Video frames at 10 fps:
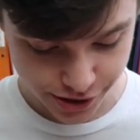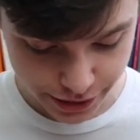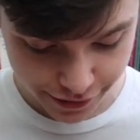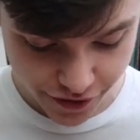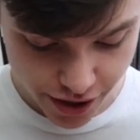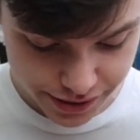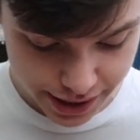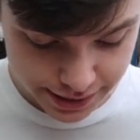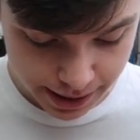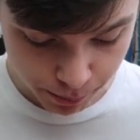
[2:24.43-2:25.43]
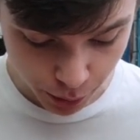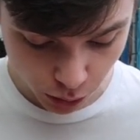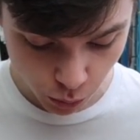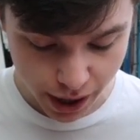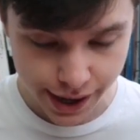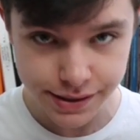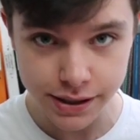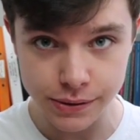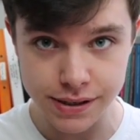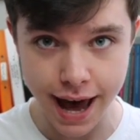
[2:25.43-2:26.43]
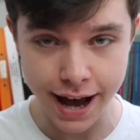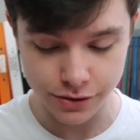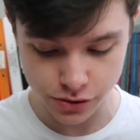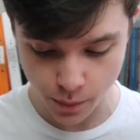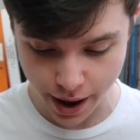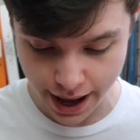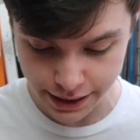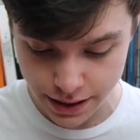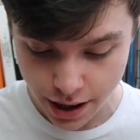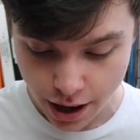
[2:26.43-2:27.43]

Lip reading: So in the first example, y is equal to x squared.